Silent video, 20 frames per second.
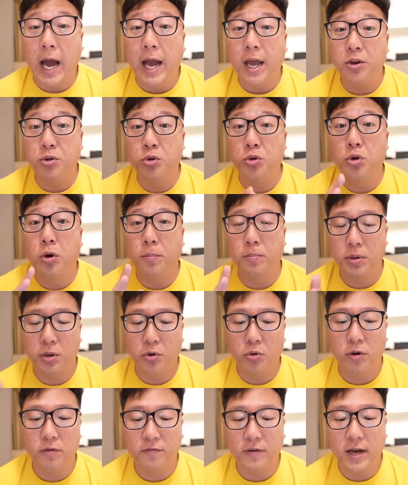I do not
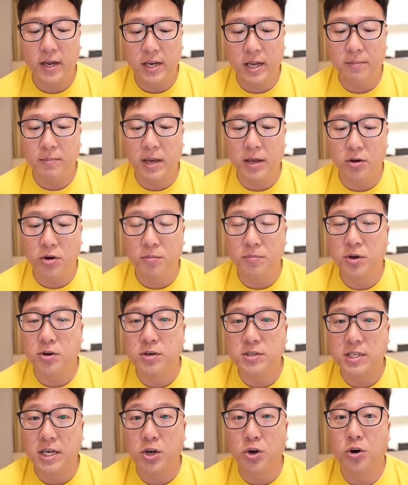purify them at all
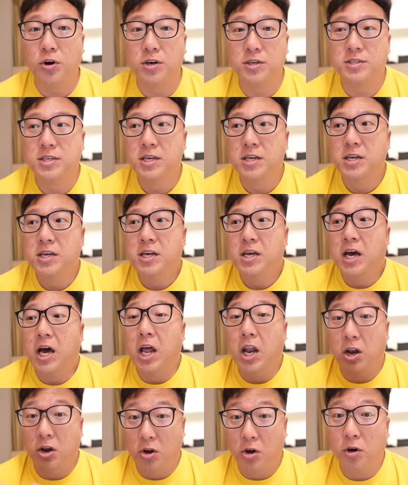because they cost
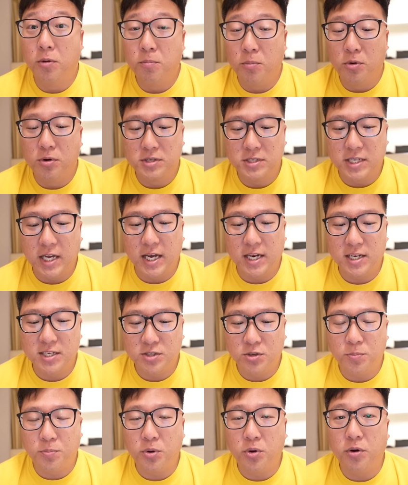a lot more Stardust
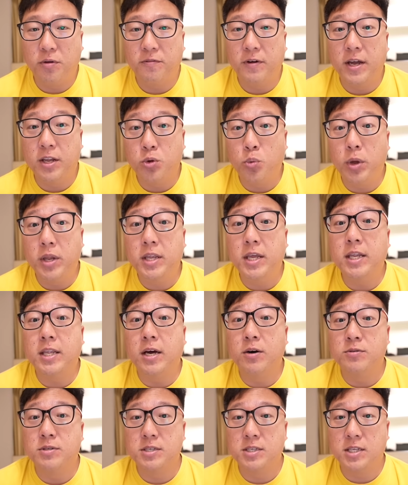to purify,
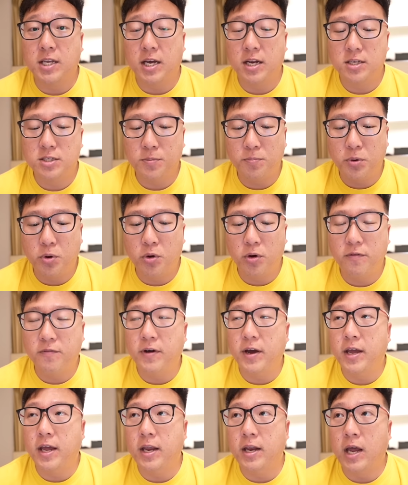20,000 Stardust to
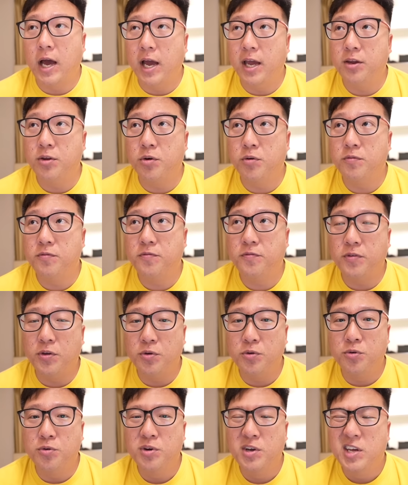purify, and I don't
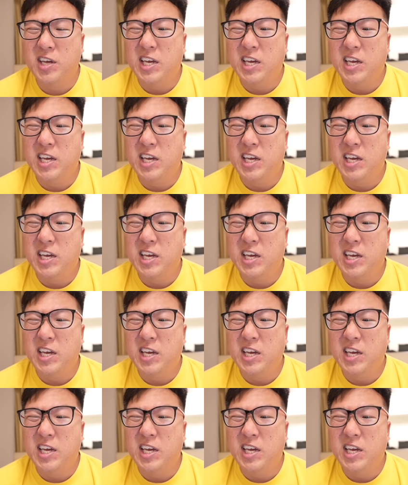feel